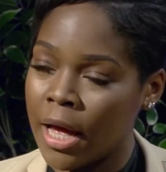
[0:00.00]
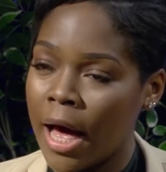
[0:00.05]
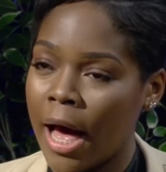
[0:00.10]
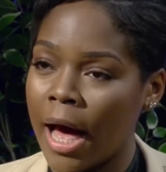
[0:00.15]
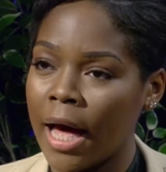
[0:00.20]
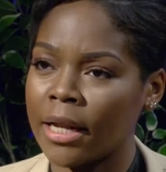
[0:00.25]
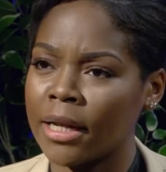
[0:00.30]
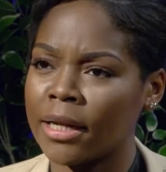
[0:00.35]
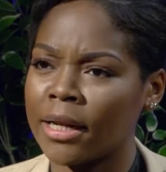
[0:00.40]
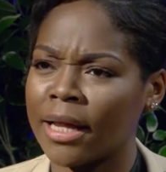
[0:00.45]

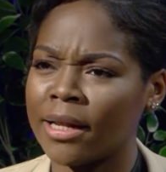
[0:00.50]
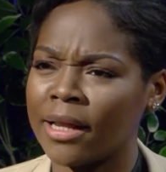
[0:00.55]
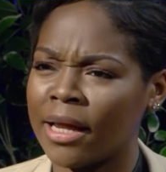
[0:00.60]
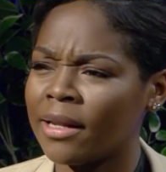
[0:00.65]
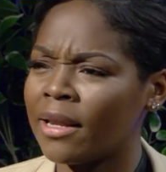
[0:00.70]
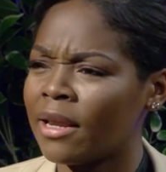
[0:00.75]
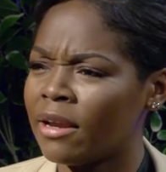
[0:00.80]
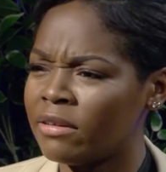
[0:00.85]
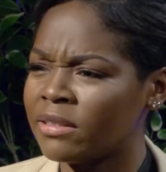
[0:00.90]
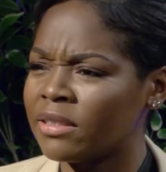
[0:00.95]
And
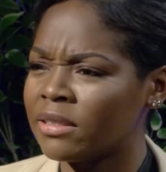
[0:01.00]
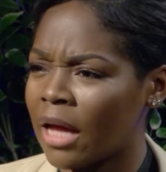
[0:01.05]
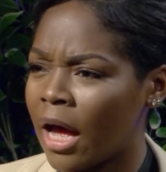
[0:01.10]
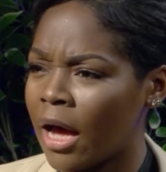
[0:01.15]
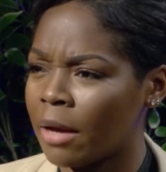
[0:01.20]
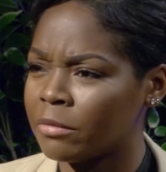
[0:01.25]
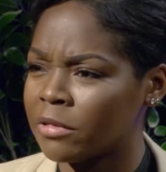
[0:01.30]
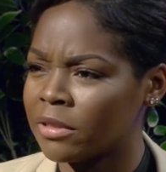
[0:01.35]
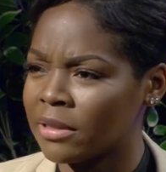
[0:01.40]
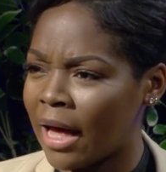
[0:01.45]
there is
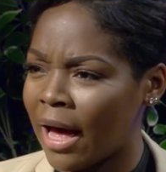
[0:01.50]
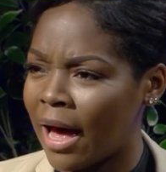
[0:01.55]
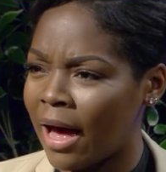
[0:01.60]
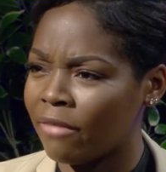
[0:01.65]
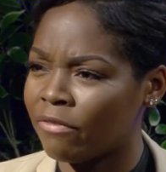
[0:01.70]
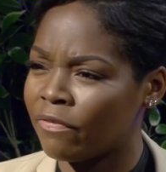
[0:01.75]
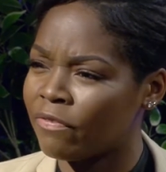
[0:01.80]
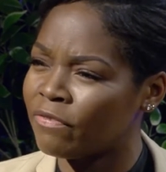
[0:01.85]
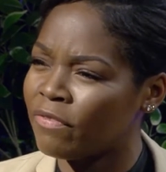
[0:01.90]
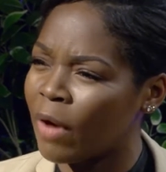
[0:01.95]
times that
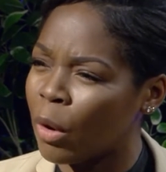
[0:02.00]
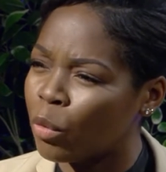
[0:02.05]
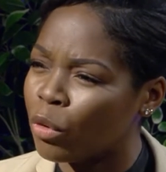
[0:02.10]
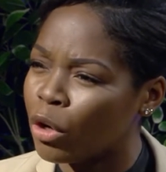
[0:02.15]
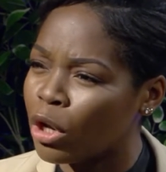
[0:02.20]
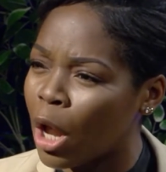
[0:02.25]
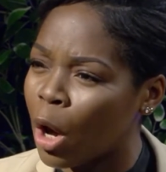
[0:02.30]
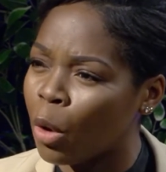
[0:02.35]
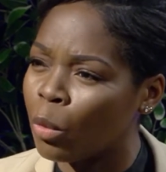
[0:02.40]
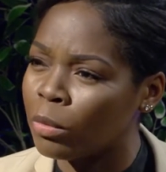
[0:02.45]
I've felt
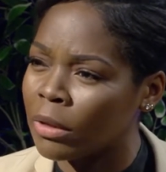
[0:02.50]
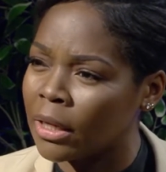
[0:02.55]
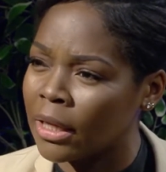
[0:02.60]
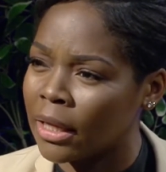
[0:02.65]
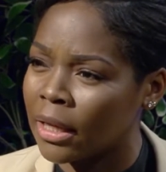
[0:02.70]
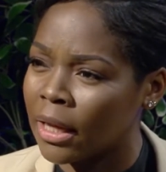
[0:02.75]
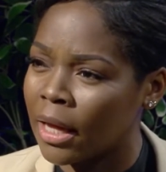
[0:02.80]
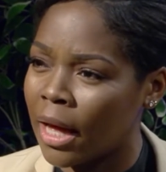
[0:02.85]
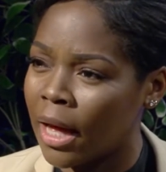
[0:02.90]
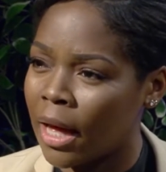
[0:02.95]

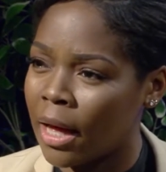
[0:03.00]
lonely